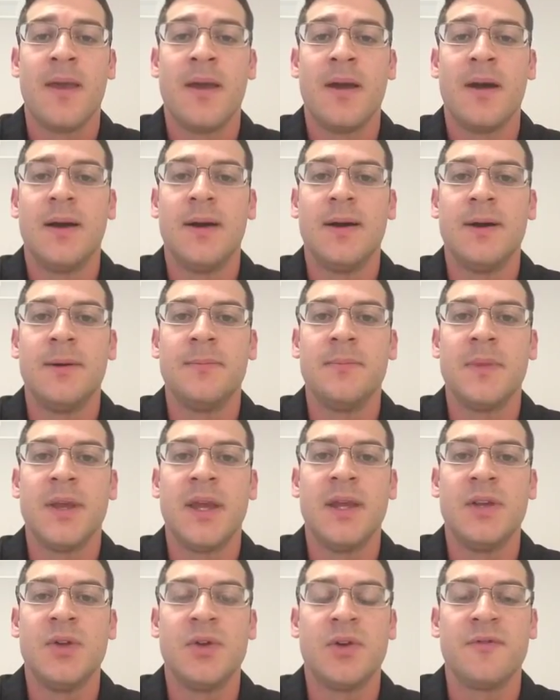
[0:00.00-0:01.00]
um,
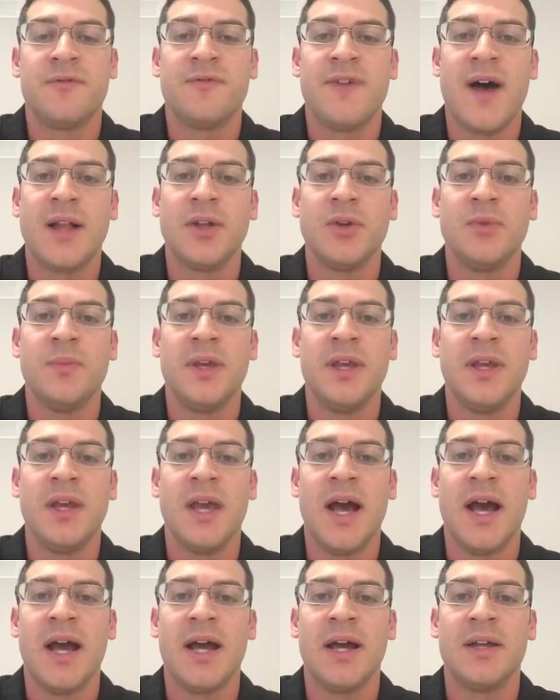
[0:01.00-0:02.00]
and you can follow me
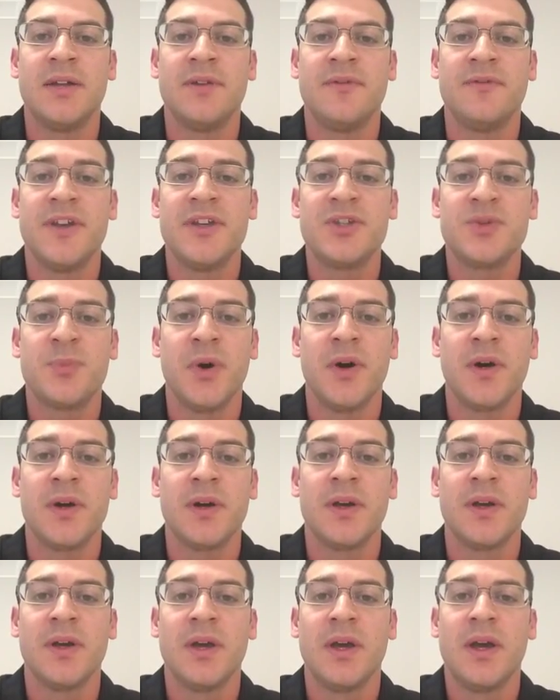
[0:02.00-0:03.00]
on Facebook.